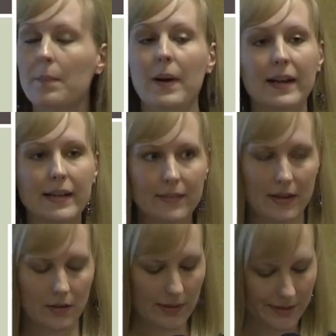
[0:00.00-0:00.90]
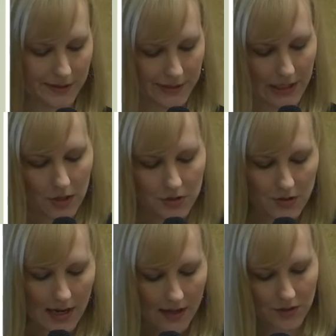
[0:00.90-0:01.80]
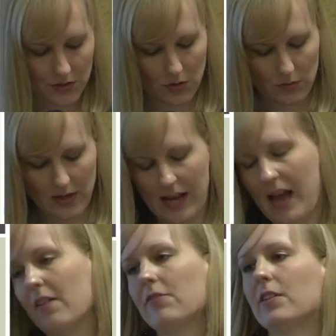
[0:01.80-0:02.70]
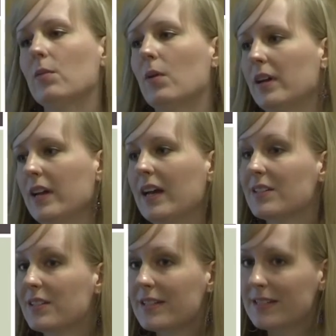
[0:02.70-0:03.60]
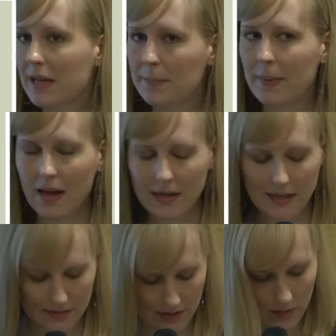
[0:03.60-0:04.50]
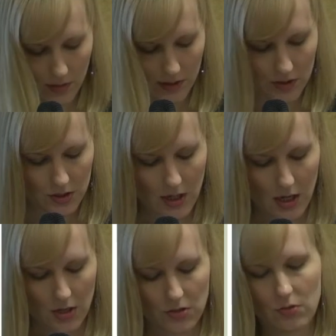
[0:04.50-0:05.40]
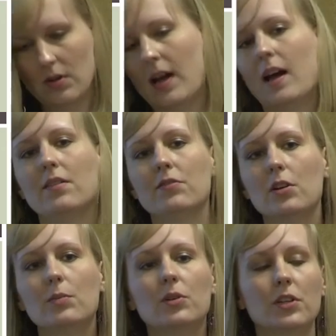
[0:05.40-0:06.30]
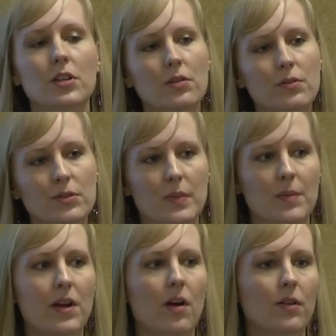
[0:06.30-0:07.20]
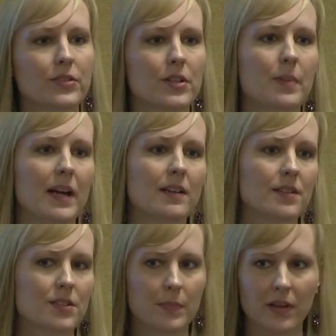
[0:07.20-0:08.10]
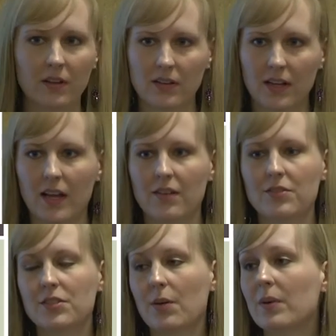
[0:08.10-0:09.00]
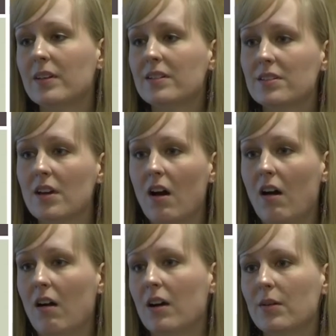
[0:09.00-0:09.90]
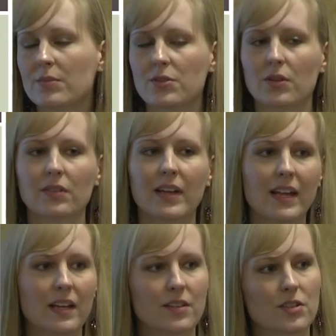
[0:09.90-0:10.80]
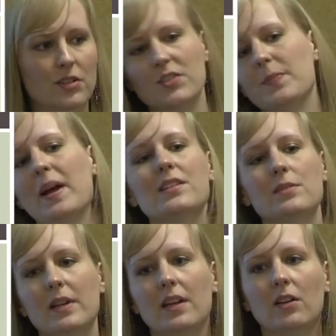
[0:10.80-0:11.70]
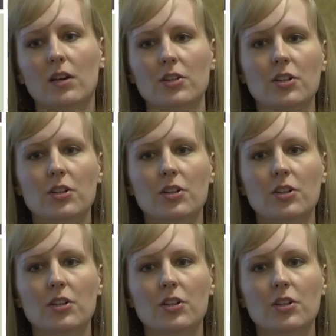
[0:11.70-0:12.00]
Body language. Do not assume that everyone has the same body language. So nonverbal cues may be altered by disability. If someone's arms or legs are spasming